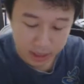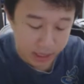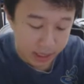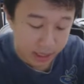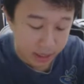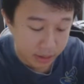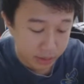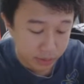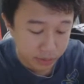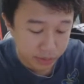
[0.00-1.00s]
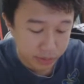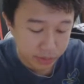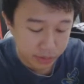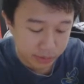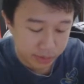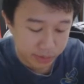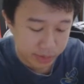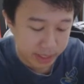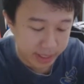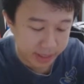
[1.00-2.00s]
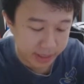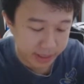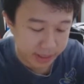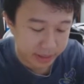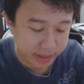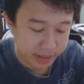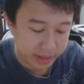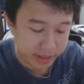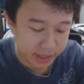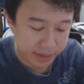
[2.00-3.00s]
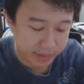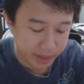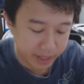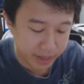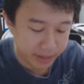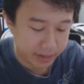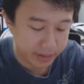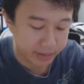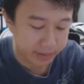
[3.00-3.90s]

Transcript: how to make a thumbnail.